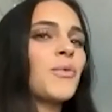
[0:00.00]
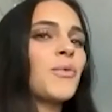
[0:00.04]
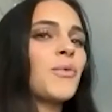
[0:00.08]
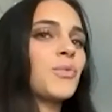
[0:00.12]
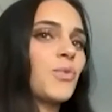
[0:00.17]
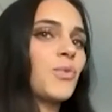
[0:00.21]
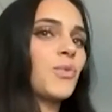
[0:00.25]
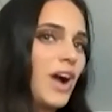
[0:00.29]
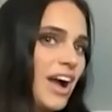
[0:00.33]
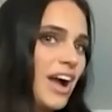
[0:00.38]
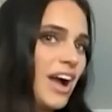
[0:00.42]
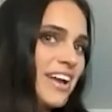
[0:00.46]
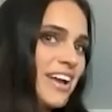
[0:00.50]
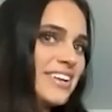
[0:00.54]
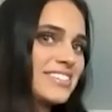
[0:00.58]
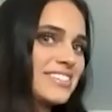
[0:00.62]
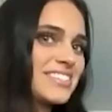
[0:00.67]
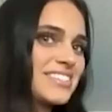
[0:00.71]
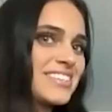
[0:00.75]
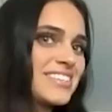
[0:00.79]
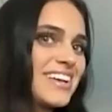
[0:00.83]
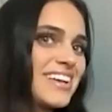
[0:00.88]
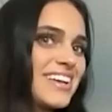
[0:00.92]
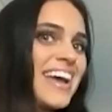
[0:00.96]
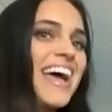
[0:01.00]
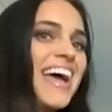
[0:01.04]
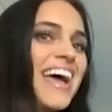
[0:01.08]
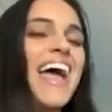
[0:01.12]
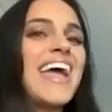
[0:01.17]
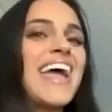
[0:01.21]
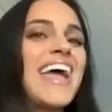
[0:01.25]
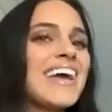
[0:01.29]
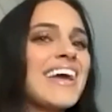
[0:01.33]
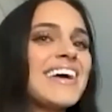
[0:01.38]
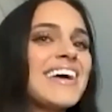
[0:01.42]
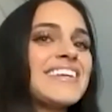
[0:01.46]
right?
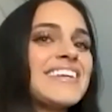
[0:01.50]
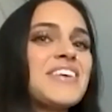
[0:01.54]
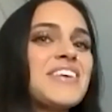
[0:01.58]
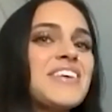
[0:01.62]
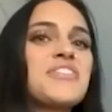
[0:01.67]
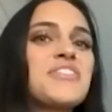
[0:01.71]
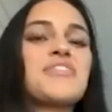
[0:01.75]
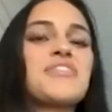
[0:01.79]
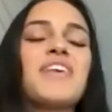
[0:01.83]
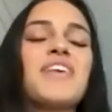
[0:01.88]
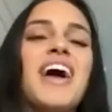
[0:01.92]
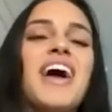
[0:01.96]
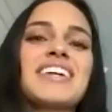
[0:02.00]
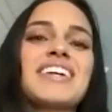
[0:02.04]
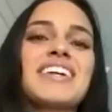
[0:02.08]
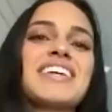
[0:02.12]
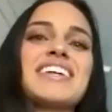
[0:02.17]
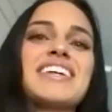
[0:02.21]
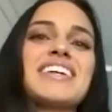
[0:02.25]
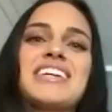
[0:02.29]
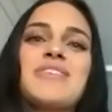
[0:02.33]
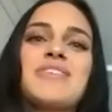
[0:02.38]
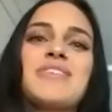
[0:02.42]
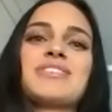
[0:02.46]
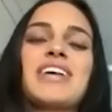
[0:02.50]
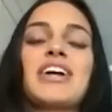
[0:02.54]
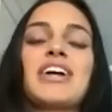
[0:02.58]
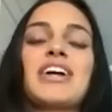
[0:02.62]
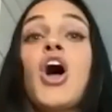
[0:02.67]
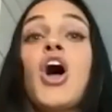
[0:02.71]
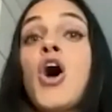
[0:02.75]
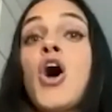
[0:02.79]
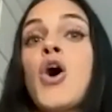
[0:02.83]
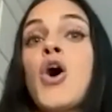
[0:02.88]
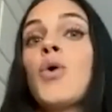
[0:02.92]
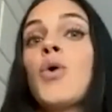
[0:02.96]
And the fact that he was like,
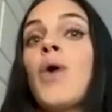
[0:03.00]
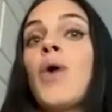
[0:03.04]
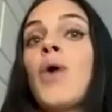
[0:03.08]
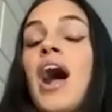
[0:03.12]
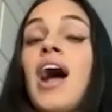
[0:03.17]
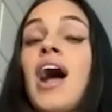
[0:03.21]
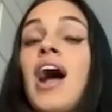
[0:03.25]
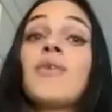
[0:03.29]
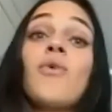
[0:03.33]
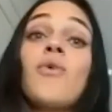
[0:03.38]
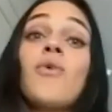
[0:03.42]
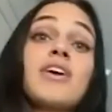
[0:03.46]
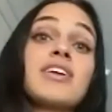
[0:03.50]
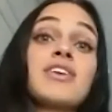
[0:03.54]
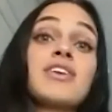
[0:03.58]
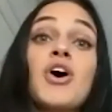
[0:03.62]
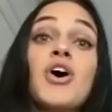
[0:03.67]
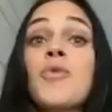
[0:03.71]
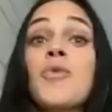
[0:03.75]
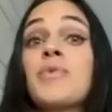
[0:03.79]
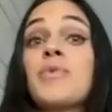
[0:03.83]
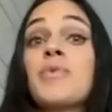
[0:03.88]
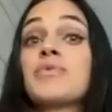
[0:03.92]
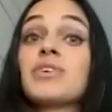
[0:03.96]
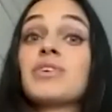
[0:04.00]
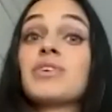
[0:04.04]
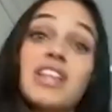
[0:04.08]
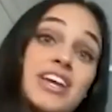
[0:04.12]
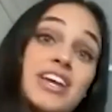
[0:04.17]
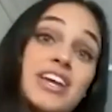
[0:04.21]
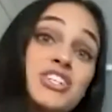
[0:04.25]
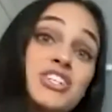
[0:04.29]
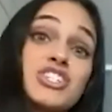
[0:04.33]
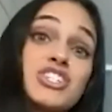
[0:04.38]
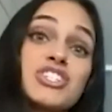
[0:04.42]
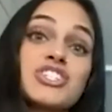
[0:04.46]
oh, I want an open
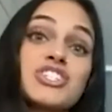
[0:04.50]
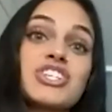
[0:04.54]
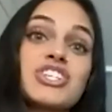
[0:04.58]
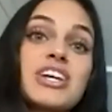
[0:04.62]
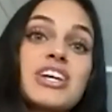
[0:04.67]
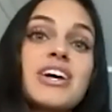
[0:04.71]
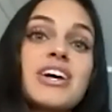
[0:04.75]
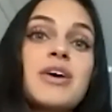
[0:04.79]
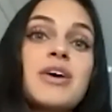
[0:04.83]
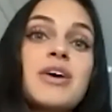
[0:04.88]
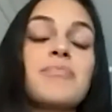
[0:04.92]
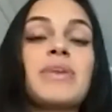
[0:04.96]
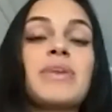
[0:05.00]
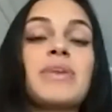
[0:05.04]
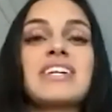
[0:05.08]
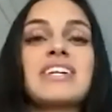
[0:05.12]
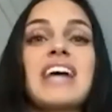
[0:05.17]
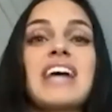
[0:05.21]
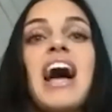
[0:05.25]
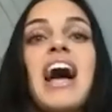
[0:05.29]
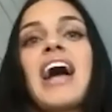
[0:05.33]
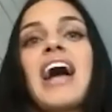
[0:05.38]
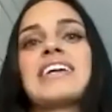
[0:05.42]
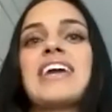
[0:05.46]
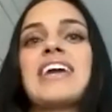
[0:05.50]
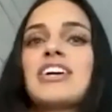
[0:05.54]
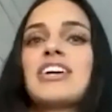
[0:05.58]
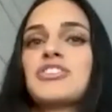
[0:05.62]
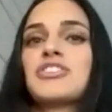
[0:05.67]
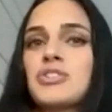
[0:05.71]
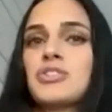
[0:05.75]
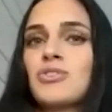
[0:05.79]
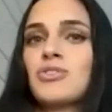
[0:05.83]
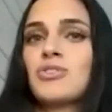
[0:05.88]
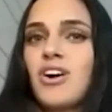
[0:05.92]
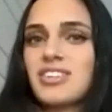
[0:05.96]
relationship because I
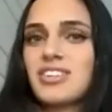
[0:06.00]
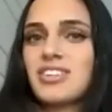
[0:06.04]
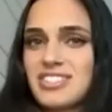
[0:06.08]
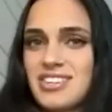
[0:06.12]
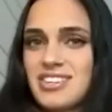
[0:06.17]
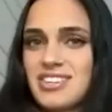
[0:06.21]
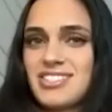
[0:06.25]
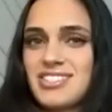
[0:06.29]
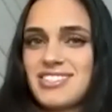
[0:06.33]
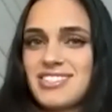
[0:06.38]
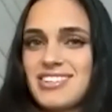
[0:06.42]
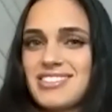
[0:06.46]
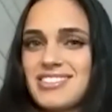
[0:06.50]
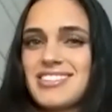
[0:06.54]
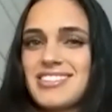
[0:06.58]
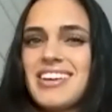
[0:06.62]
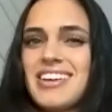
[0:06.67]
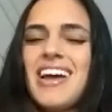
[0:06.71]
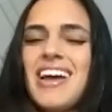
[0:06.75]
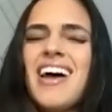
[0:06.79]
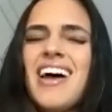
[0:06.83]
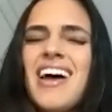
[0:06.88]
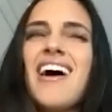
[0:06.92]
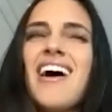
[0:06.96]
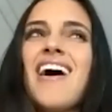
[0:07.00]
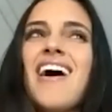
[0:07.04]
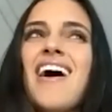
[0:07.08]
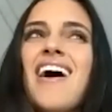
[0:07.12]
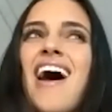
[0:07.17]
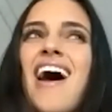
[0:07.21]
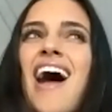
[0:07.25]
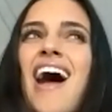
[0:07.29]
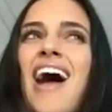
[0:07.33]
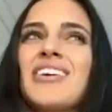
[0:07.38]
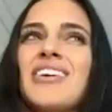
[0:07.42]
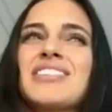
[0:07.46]
can't do long distance.
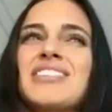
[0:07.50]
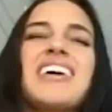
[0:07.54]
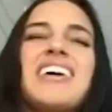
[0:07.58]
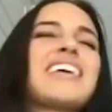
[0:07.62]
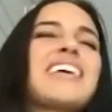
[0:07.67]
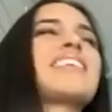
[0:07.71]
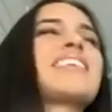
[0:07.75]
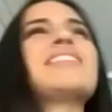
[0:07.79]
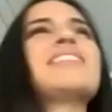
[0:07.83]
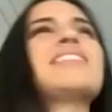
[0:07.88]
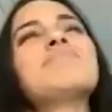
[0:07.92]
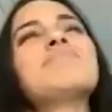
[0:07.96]
I was like,